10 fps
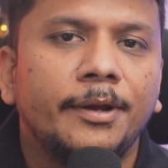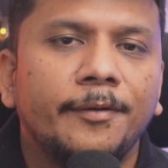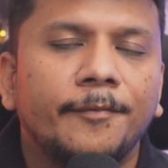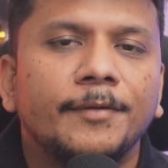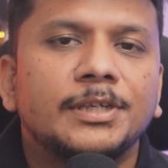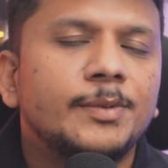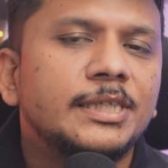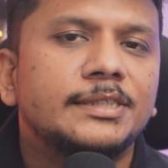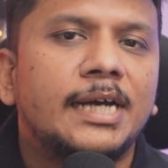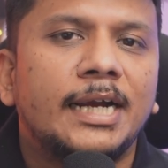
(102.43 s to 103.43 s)
which
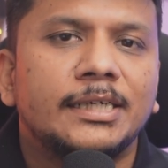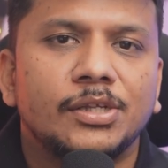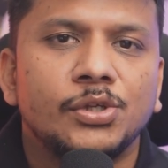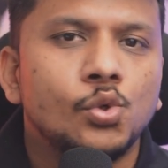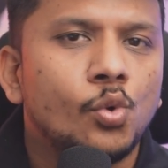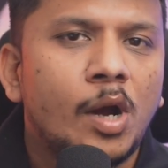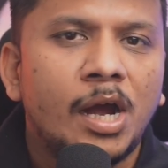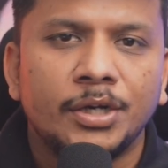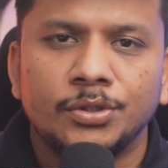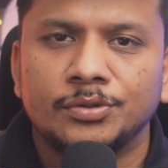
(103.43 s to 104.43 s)
means that you
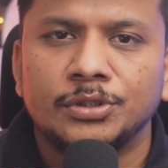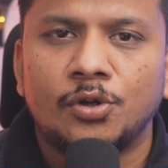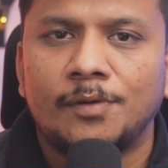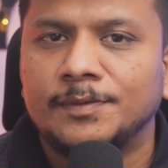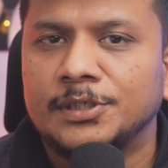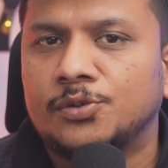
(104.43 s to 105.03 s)
are using office